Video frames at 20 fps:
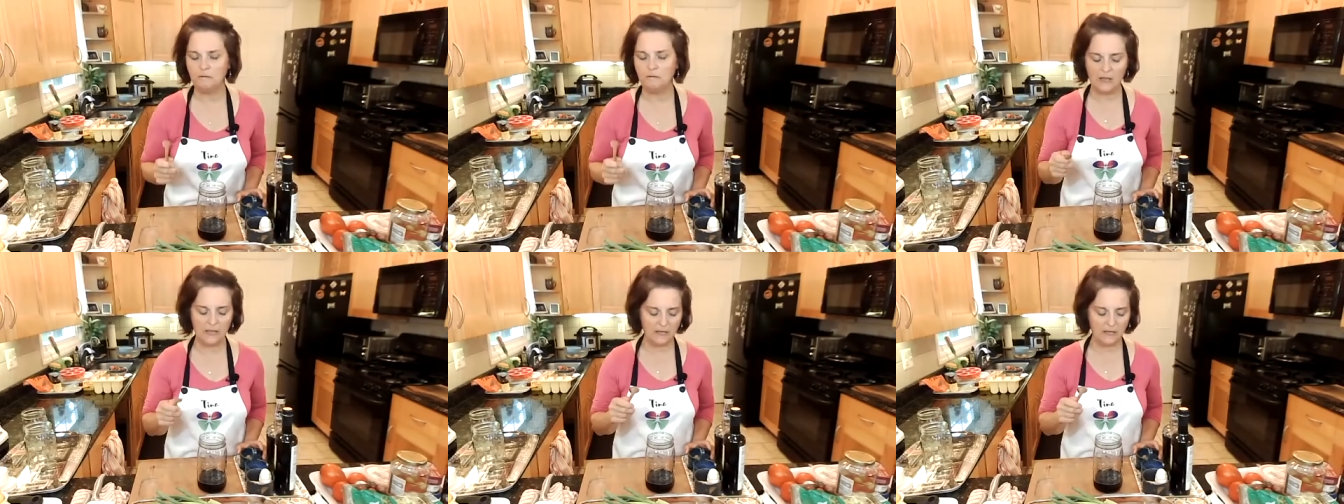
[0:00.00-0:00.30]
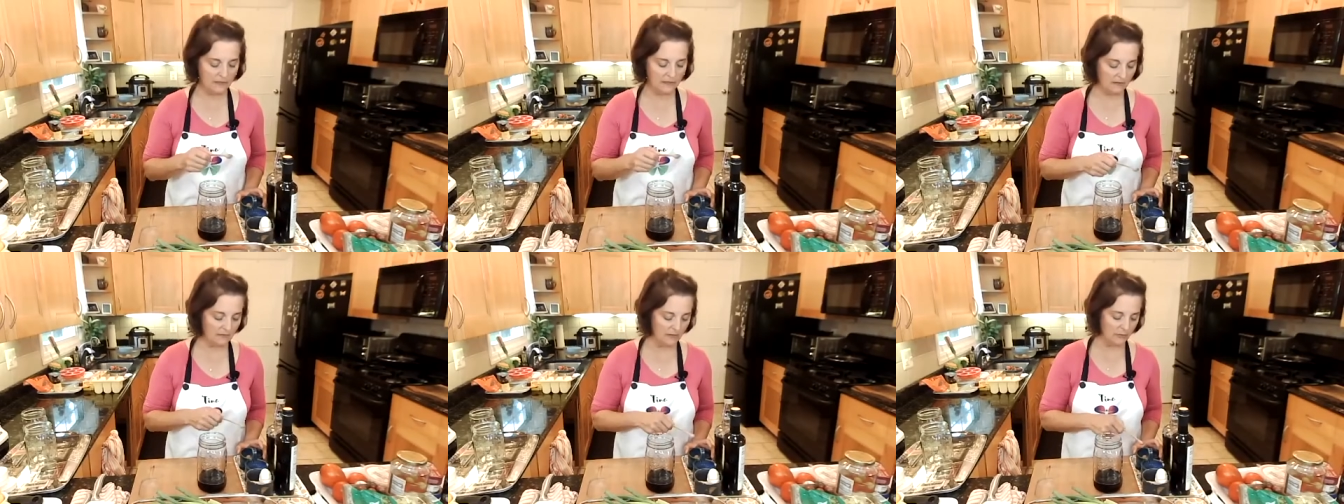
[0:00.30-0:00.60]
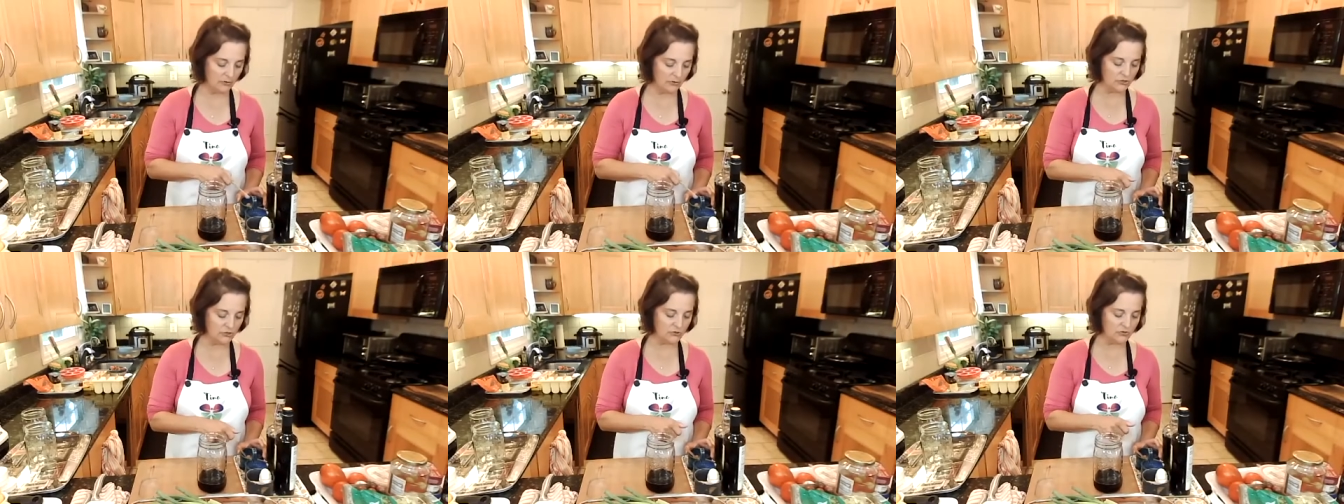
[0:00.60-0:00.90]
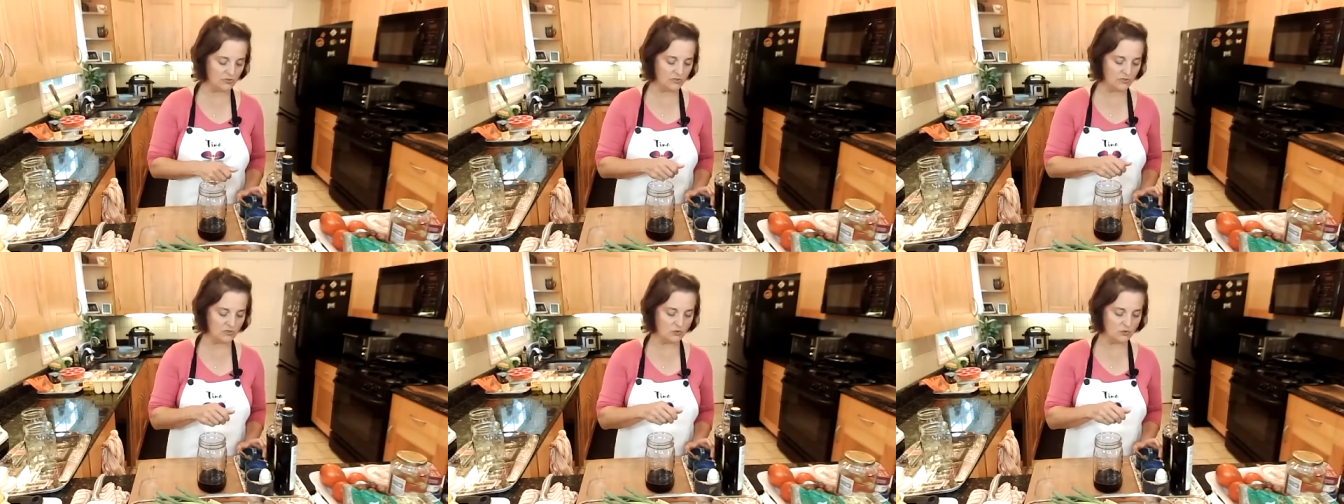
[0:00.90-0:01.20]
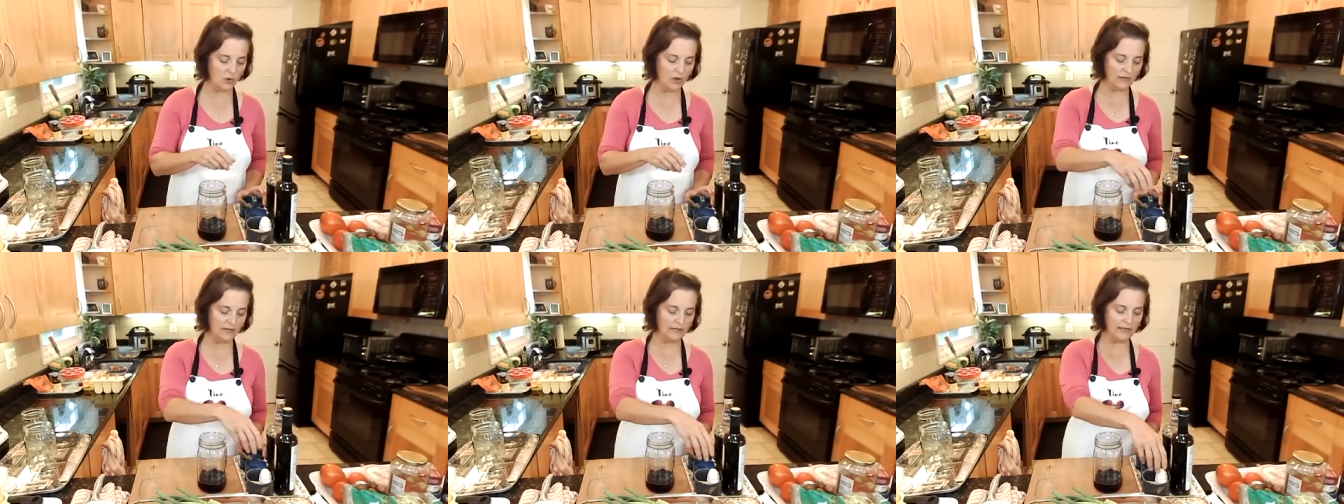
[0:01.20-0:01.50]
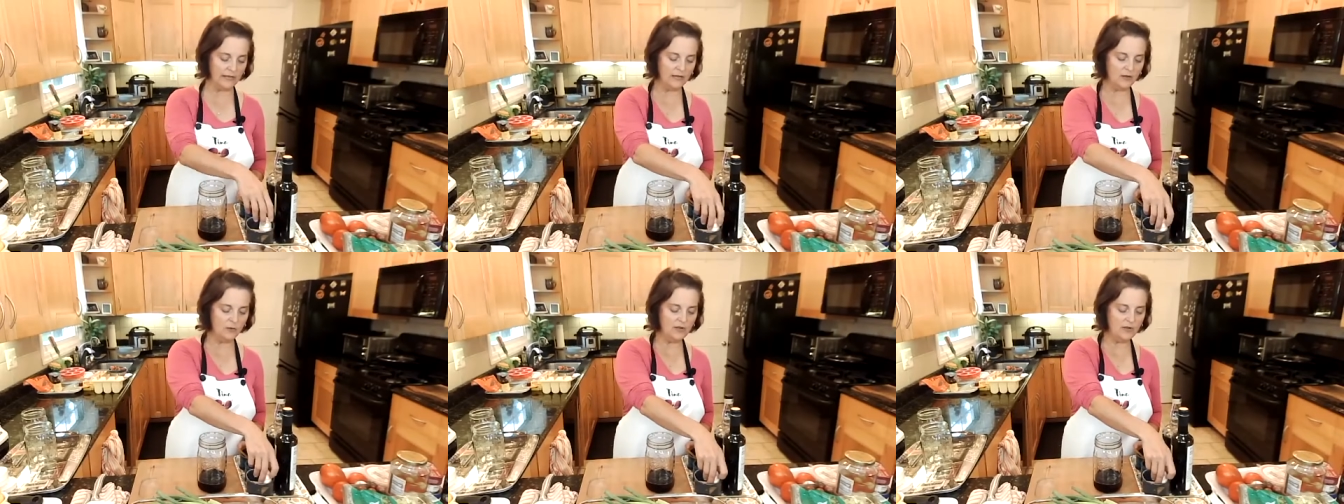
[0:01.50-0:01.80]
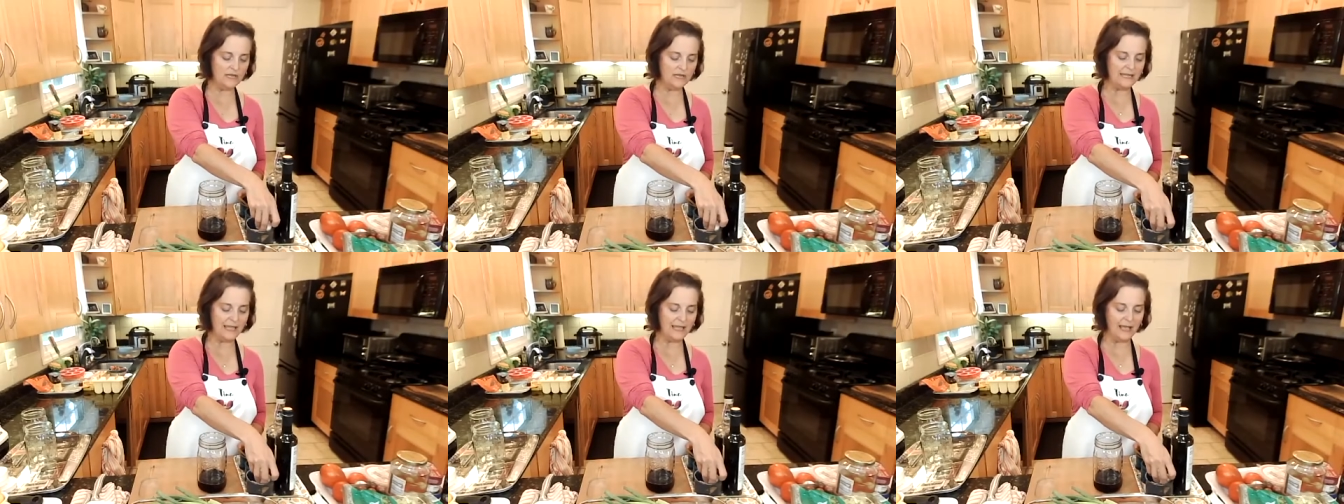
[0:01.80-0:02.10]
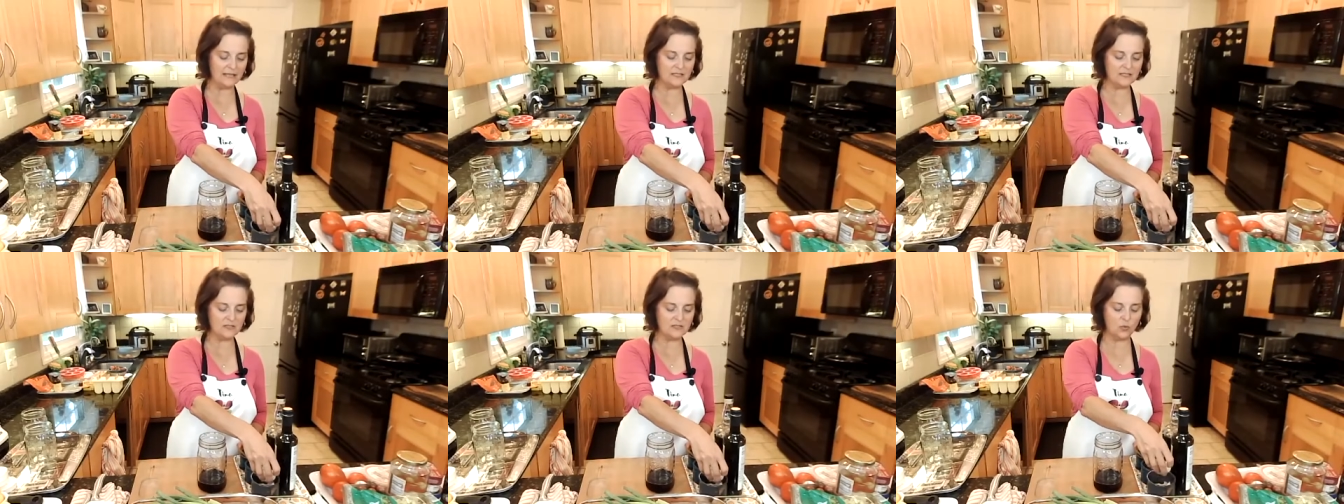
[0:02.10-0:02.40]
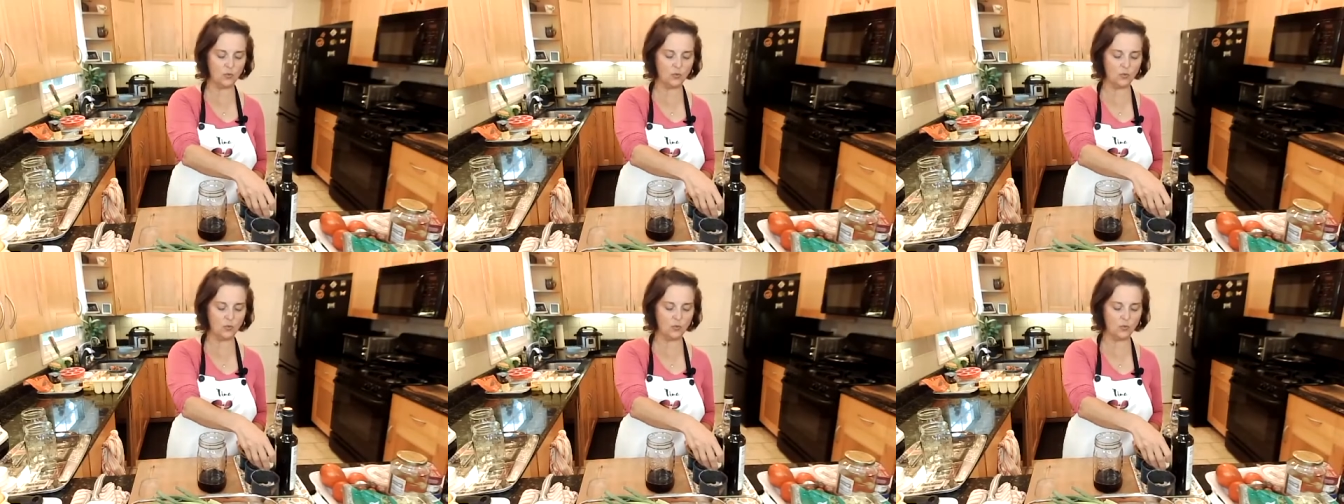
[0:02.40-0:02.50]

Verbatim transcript: I love lemon juice as well. Can anyone guess